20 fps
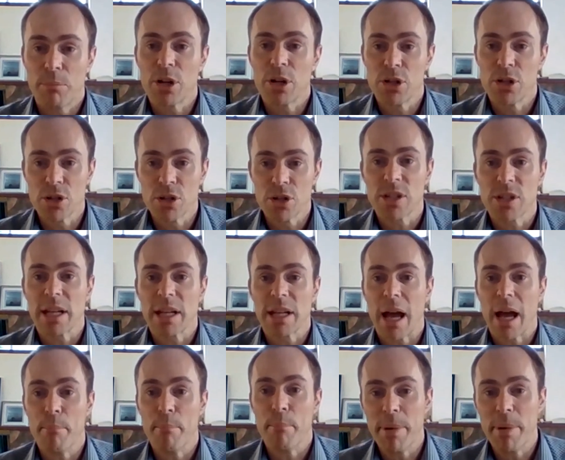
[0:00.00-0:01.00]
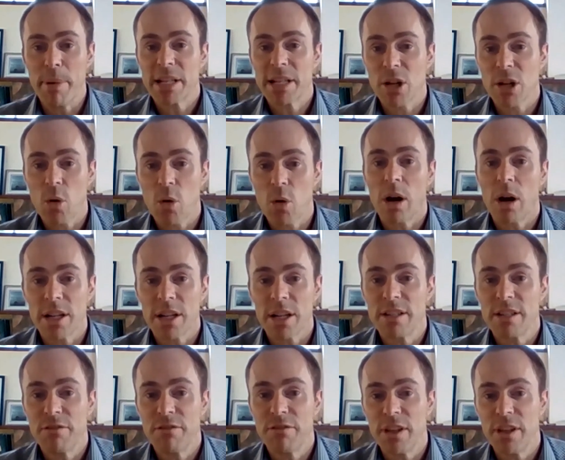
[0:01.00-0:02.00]
producing a better
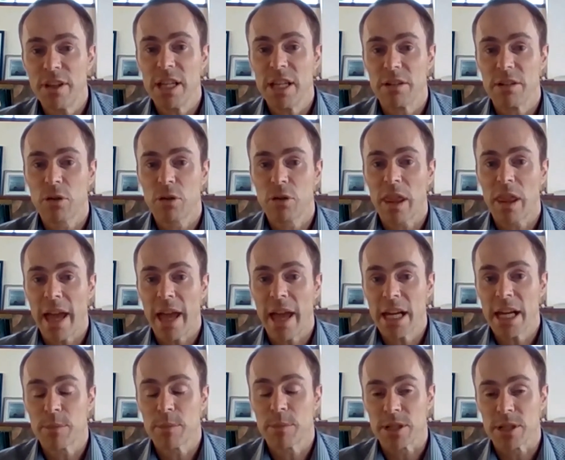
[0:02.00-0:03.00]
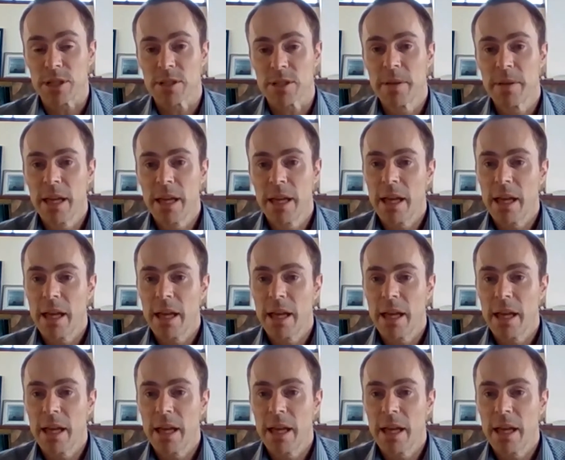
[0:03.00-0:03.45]
quality feed for their animals.